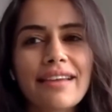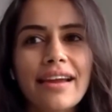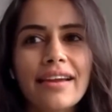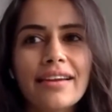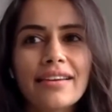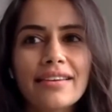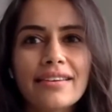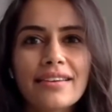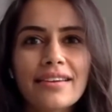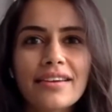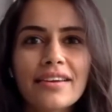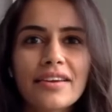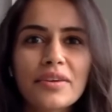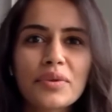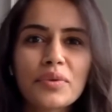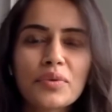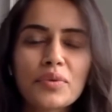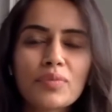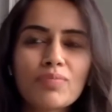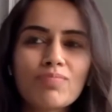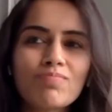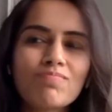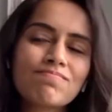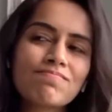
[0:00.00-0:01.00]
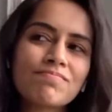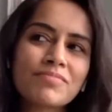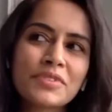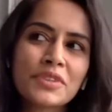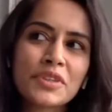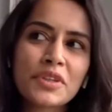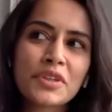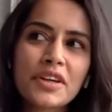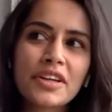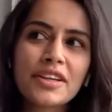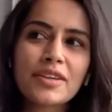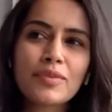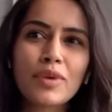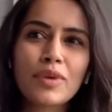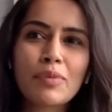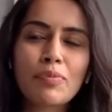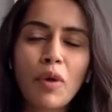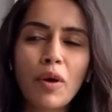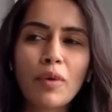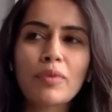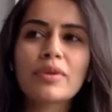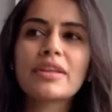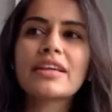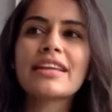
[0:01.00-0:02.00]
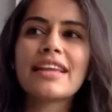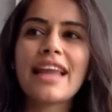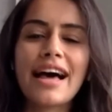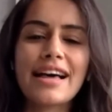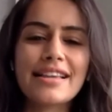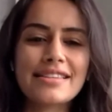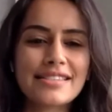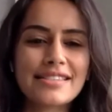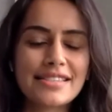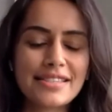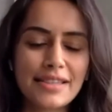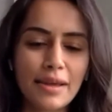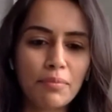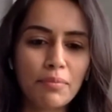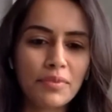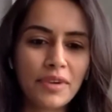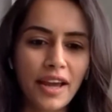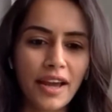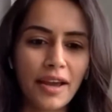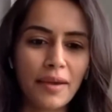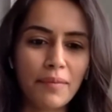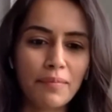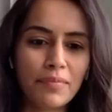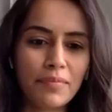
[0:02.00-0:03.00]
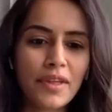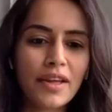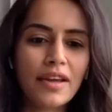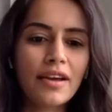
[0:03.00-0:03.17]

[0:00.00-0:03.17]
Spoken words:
right, it will probably last some time.